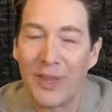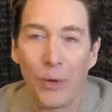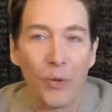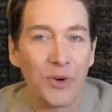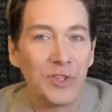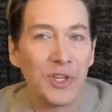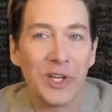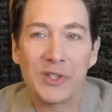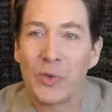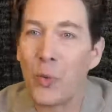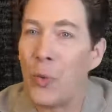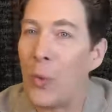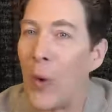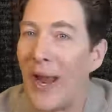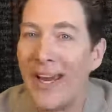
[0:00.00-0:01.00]
that were just
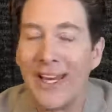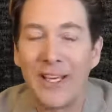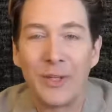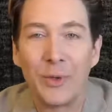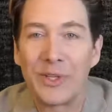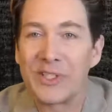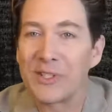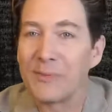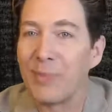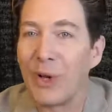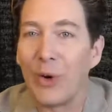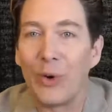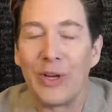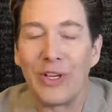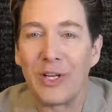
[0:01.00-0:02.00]
waiting to
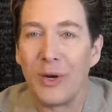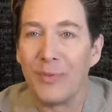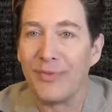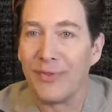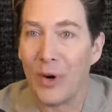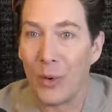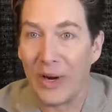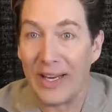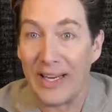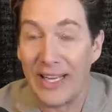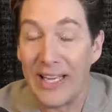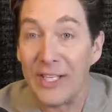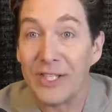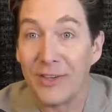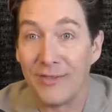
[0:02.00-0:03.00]
explode and come forward in
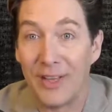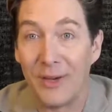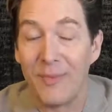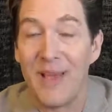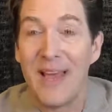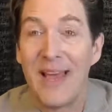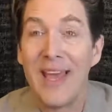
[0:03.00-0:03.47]
each of them.